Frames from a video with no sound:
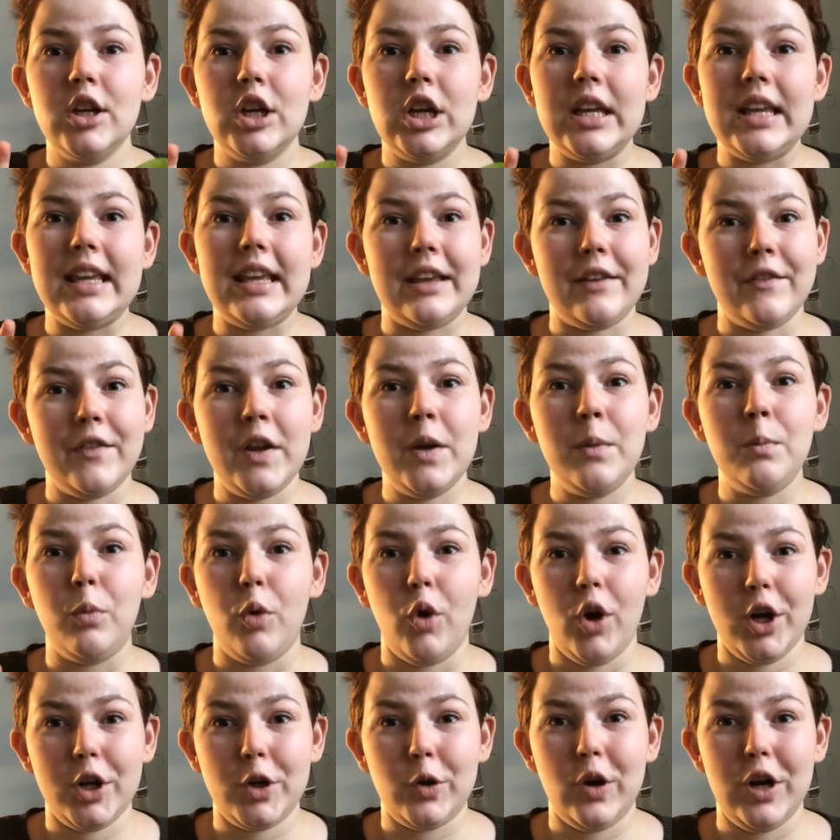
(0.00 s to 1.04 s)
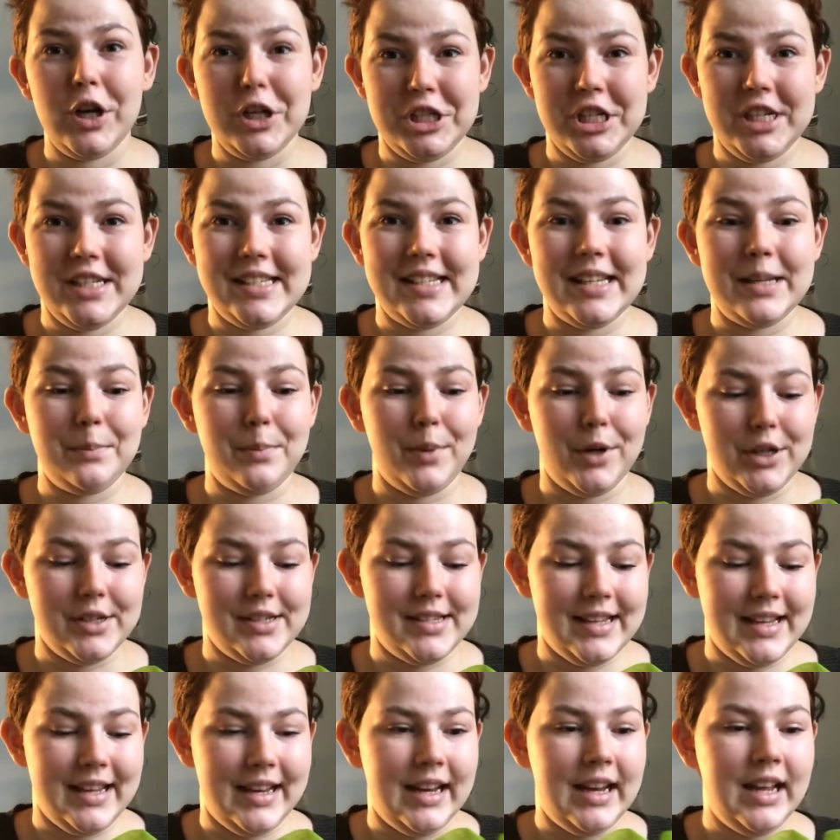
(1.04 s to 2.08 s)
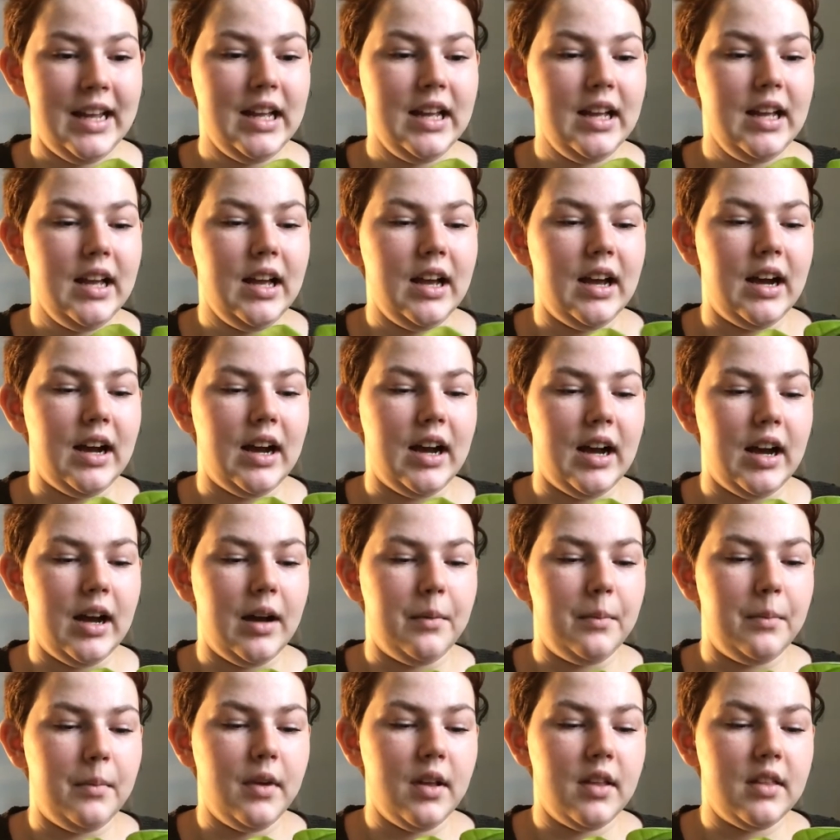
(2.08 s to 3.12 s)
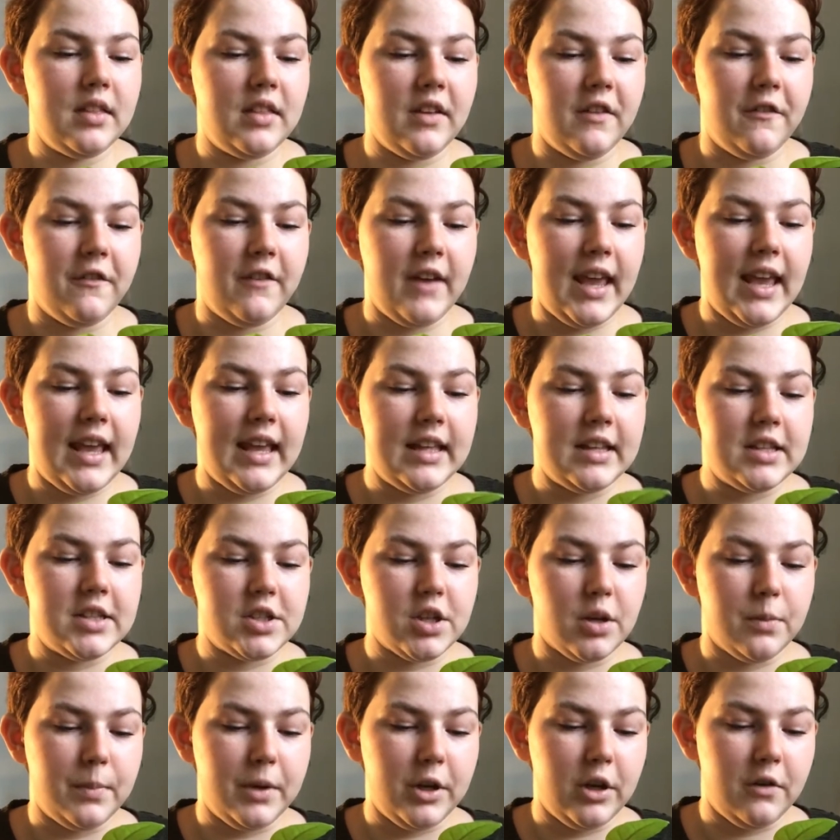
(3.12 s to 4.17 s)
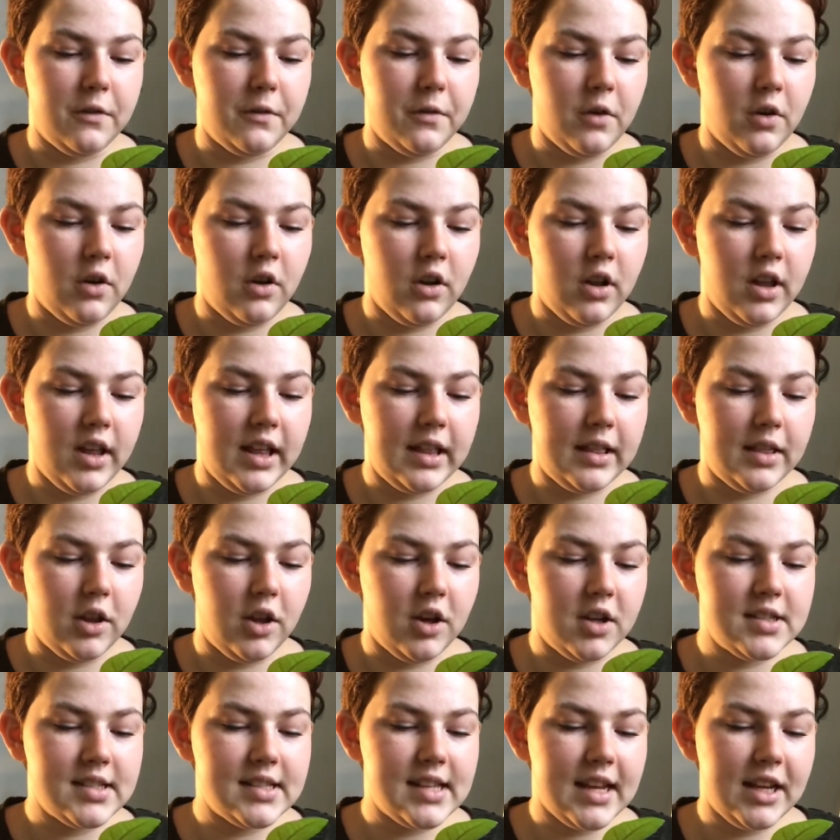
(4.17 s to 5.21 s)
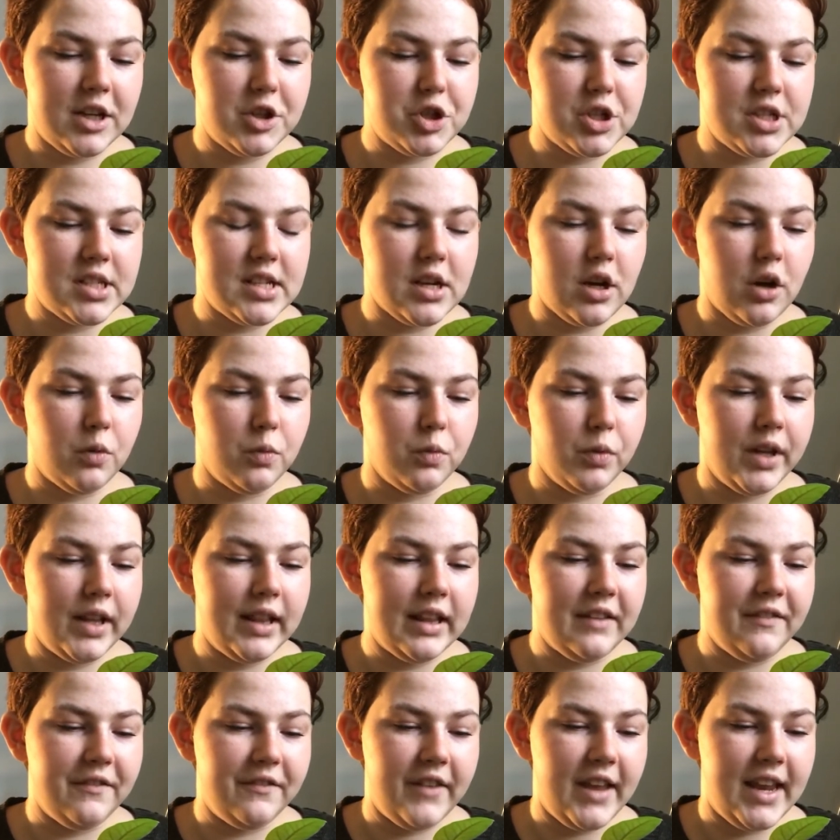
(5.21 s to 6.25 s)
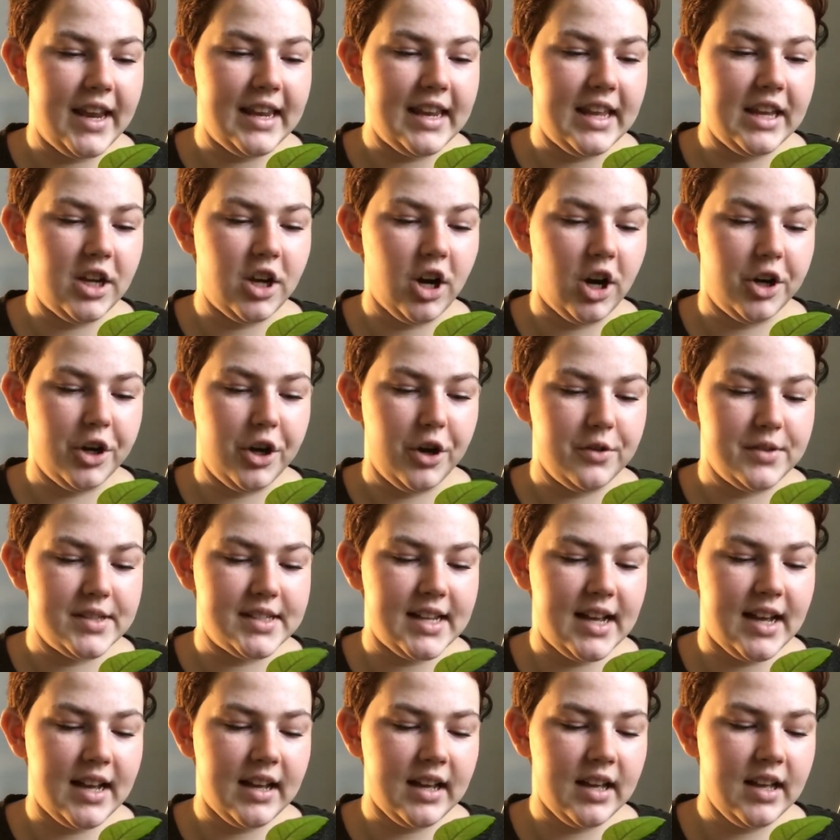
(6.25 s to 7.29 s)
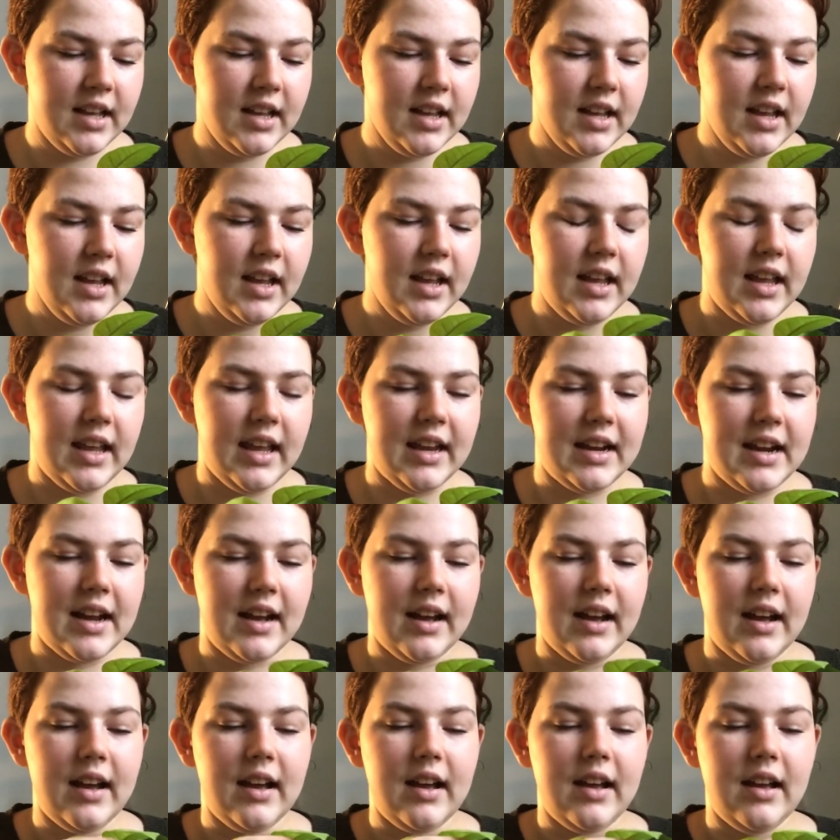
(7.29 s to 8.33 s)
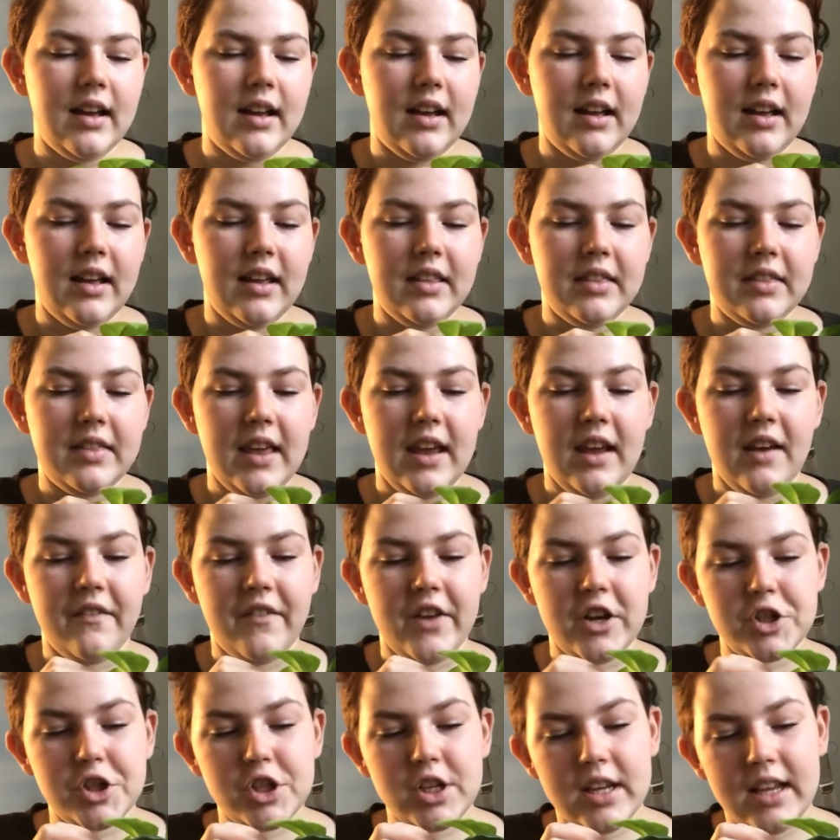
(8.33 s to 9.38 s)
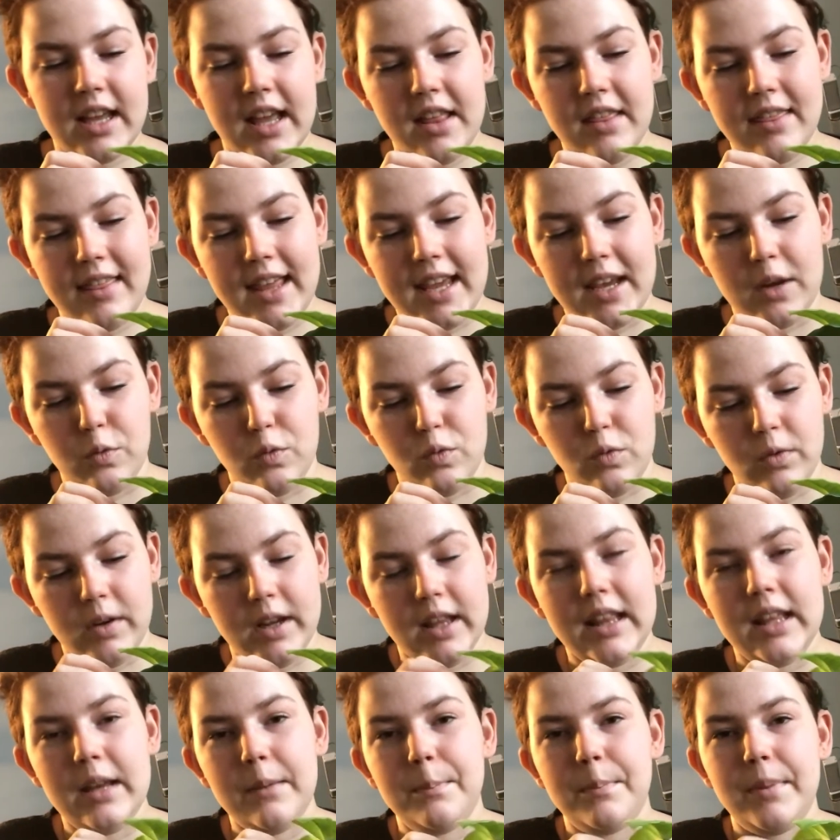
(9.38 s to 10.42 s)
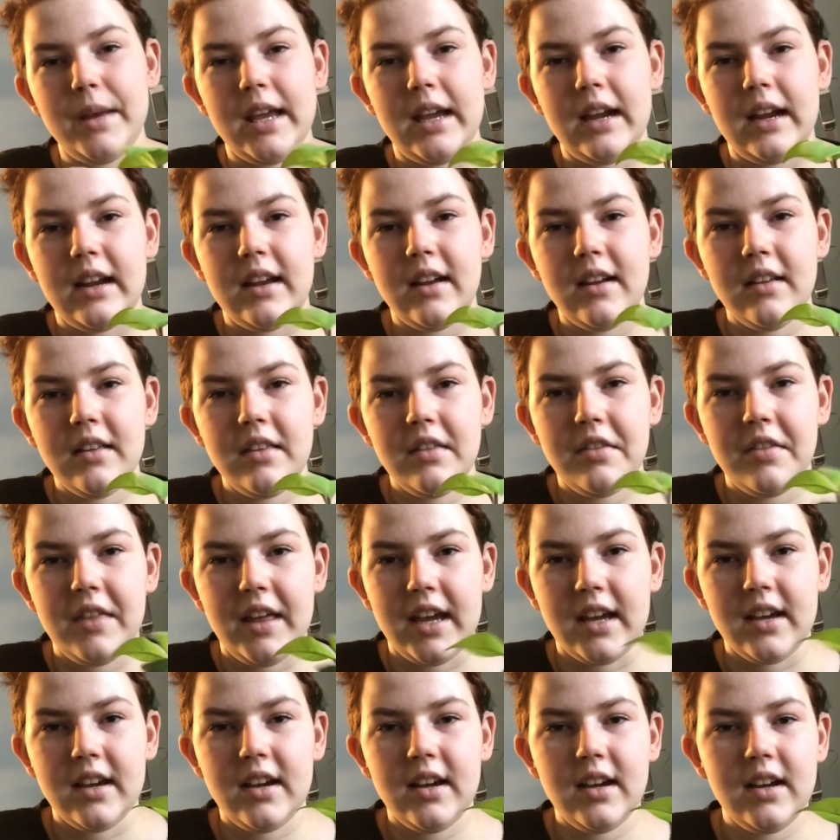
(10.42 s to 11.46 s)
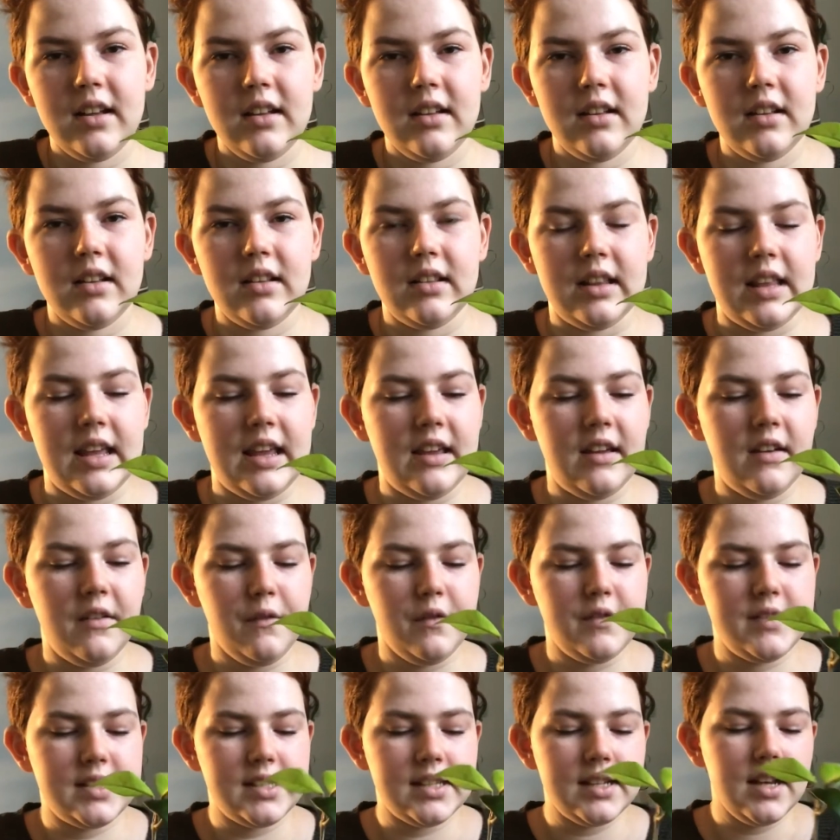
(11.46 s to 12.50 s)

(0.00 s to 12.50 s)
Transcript: even more gorgeous in person. The veins are beautiful. It looks like just a really veiny carnosa, and they eventually get like really big, thick leaves.